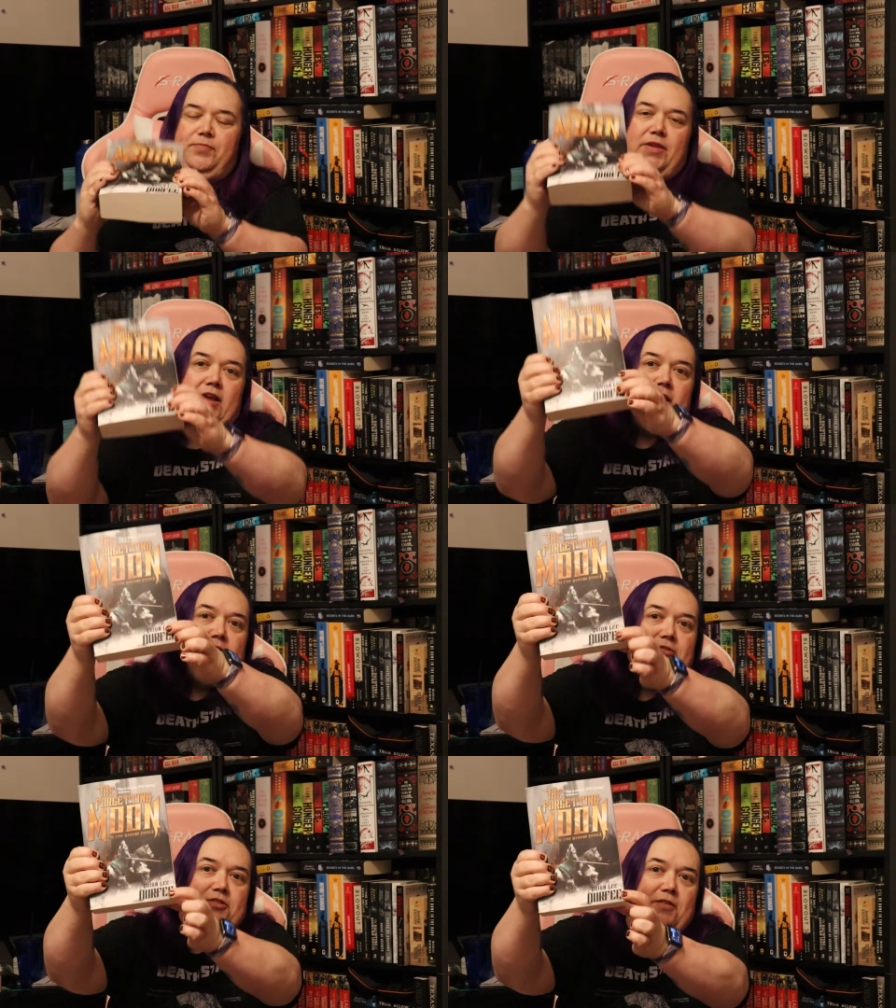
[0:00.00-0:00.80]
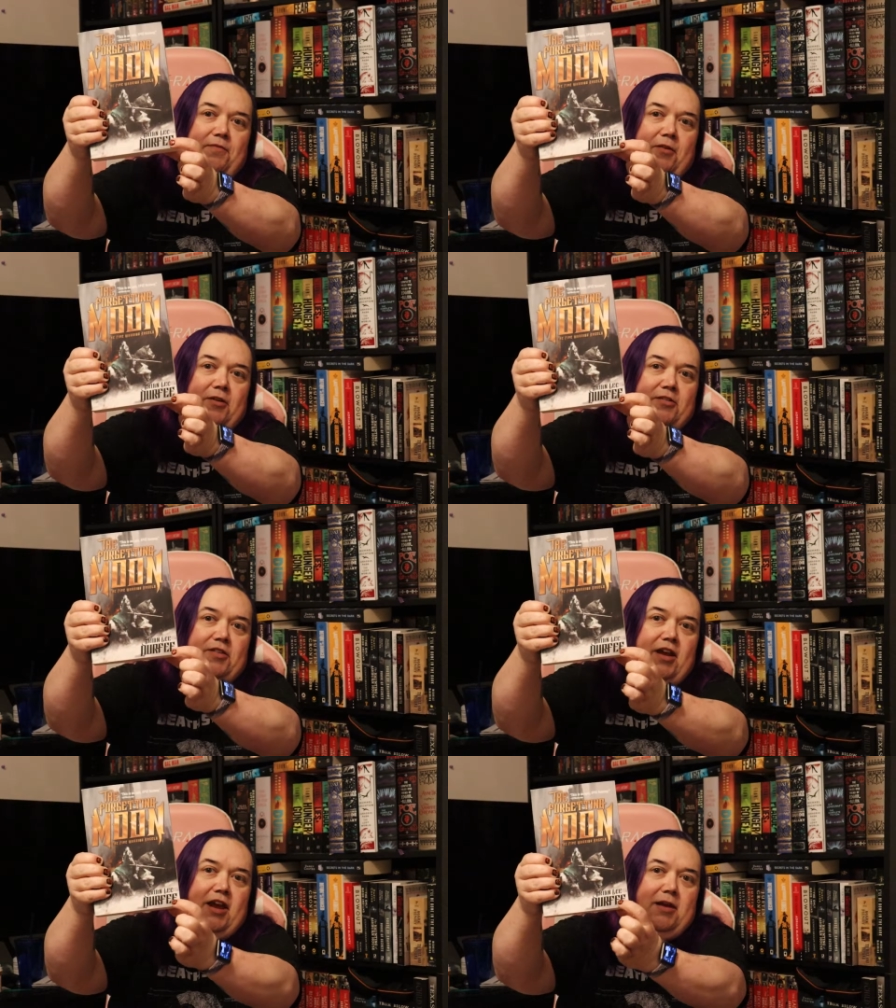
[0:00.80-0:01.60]
He used it for his
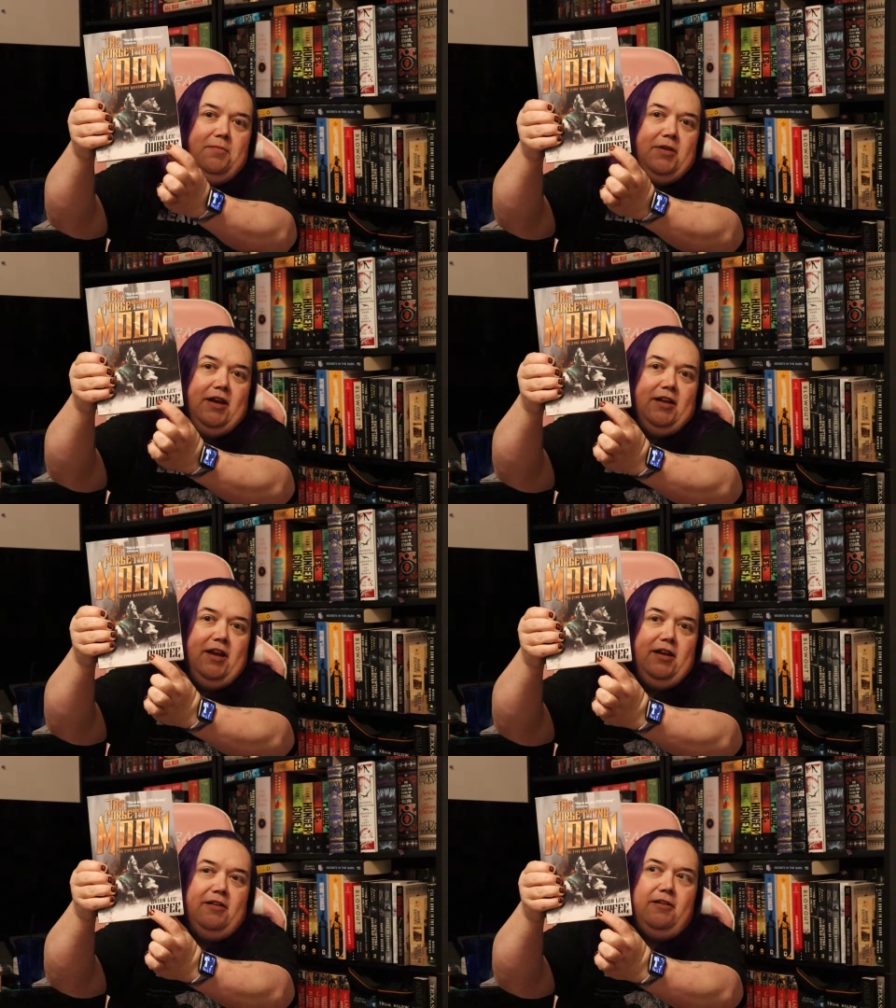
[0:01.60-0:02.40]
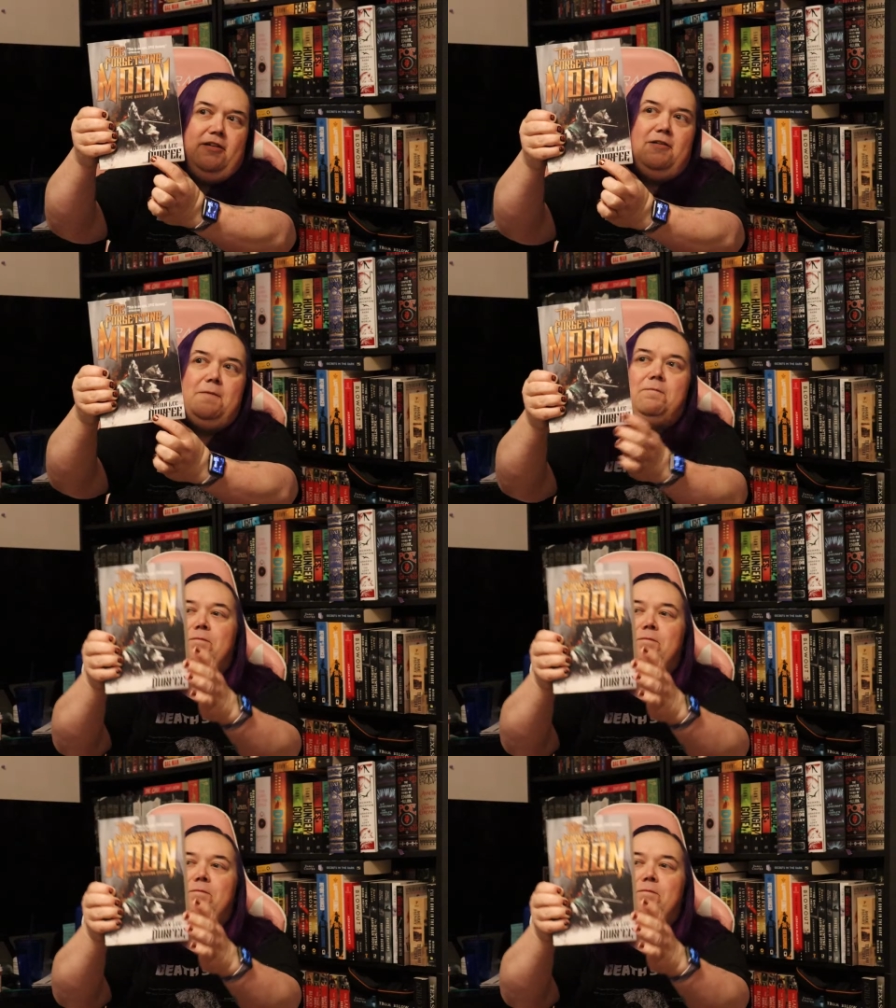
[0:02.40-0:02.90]
name down here.